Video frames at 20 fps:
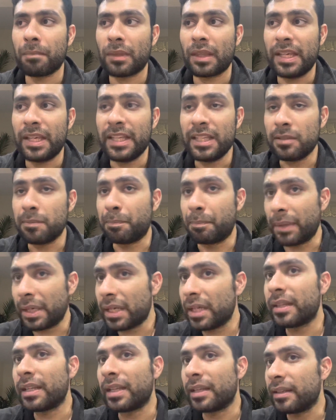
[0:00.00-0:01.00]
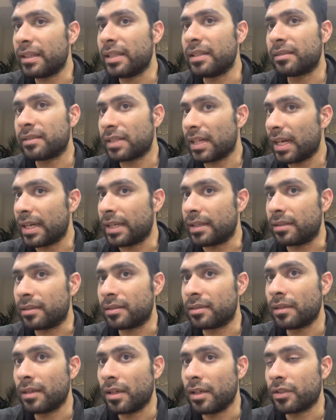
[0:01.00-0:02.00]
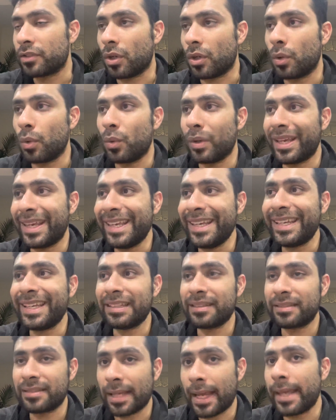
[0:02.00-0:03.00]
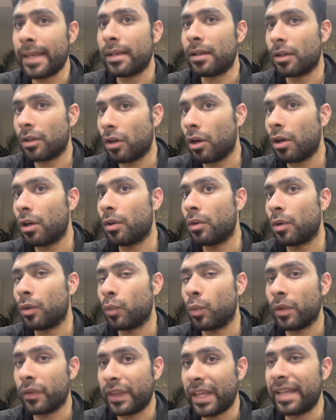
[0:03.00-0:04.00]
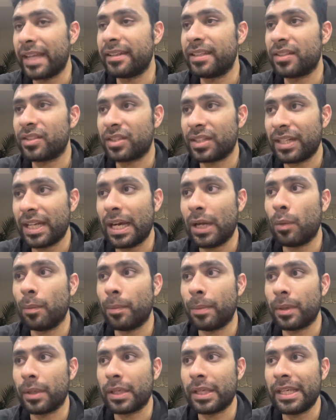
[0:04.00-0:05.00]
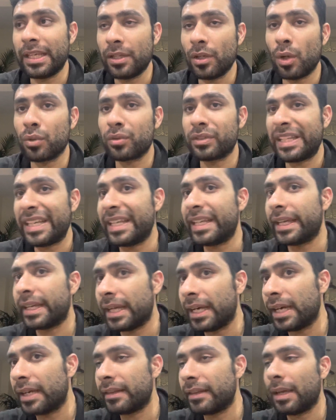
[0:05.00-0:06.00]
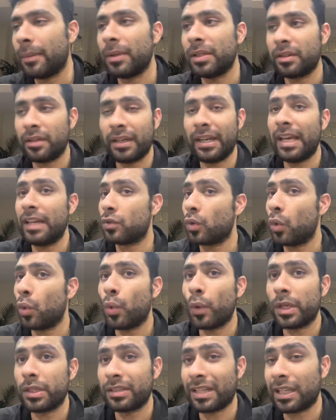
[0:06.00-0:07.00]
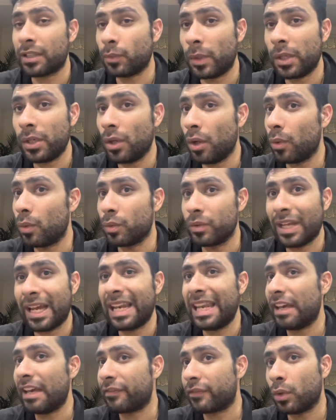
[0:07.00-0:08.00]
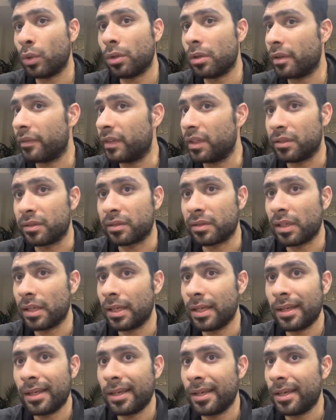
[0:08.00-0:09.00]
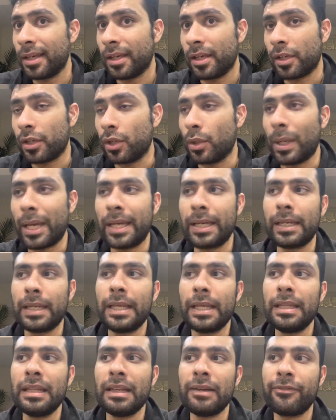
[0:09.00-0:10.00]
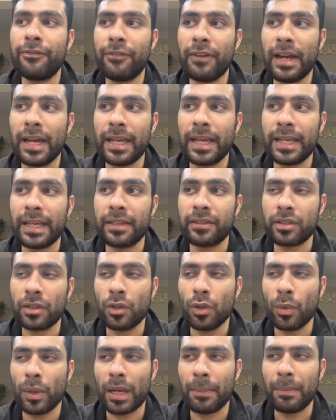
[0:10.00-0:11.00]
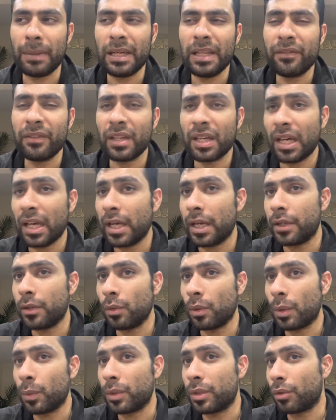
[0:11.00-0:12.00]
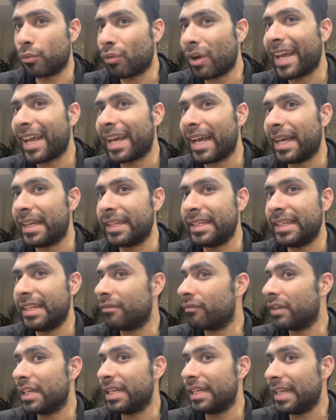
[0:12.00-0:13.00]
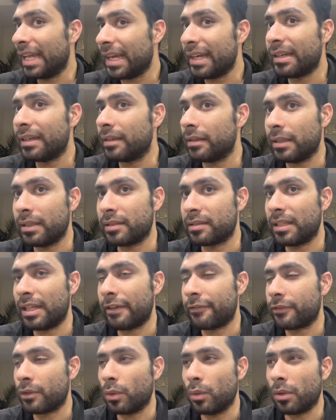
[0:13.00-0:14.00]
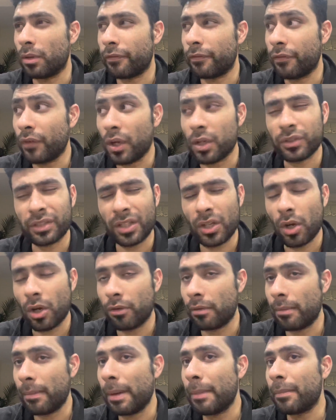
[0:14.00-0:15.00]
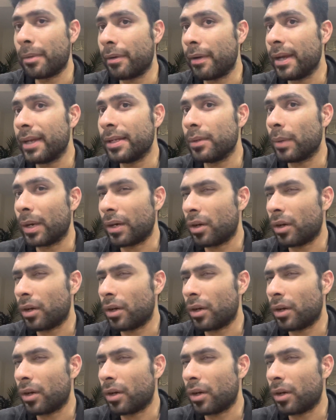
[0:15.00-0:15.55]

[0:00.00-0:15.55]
he's bigger than these guys. So he can take a lot of what they're dishing out, but he knows he can hurt them. And Donaire's always, as we know, that left hook of his. You know, and in that fight against Inoue, I believe he hurt Inoue with a right hand. He didn't really land his left hook flush. I can't remember him